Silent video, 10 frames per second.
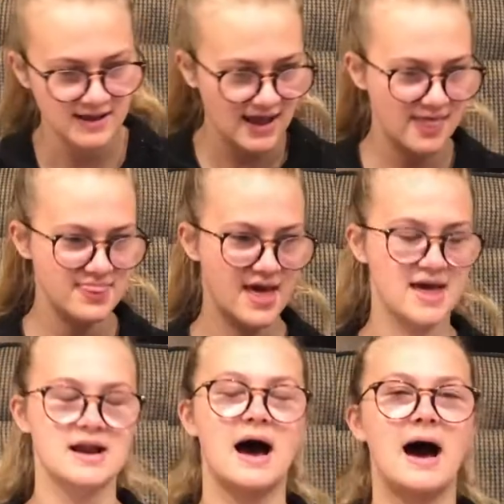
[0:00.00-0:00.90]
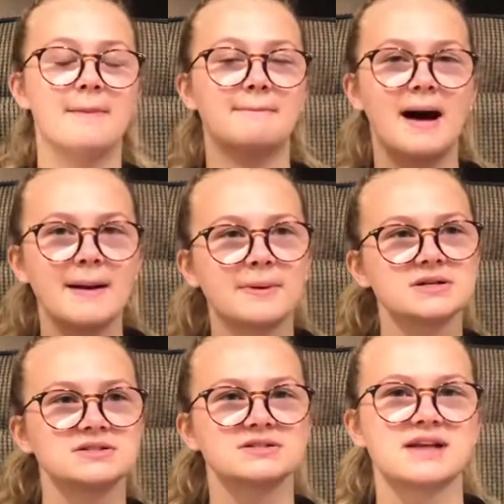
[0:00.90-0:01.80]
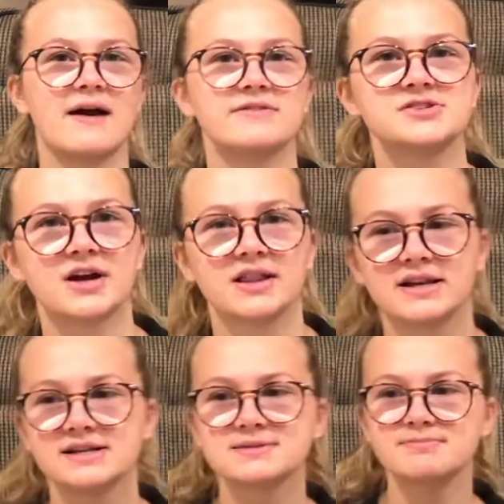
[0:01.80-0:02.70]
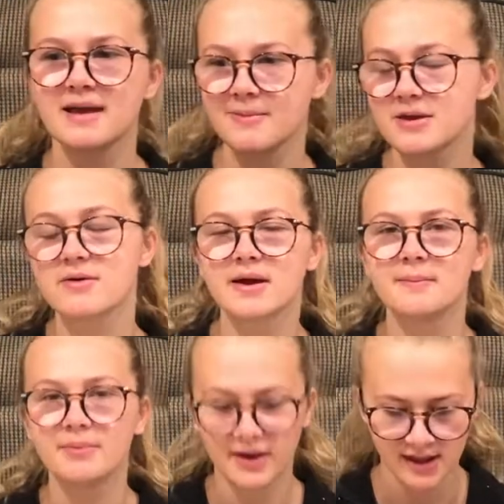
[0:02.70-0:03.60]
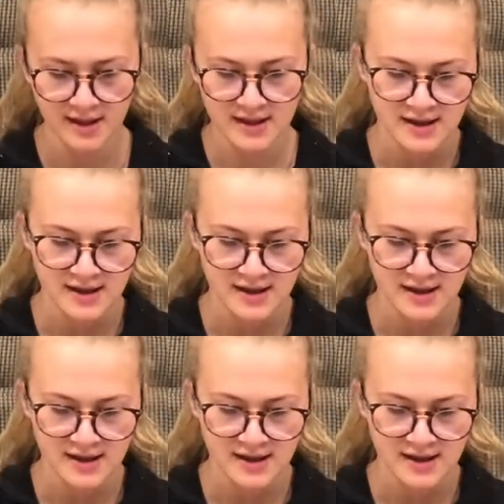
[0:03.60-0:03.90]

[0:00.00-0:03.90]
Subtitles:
And then on my personal scavenger hunt list, maybe you can put